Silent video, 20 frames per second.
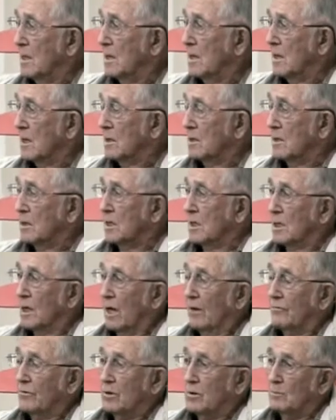and they didn't
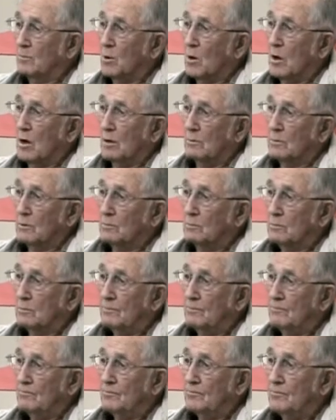have any problem,
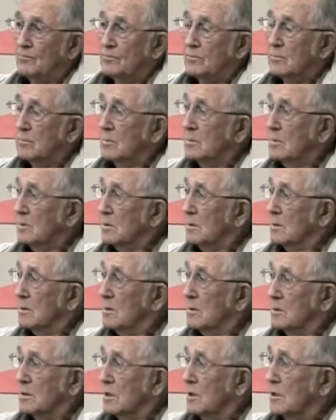
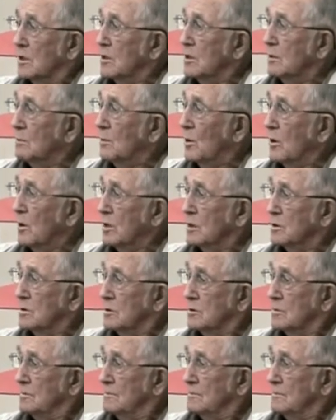didn't need the bridge.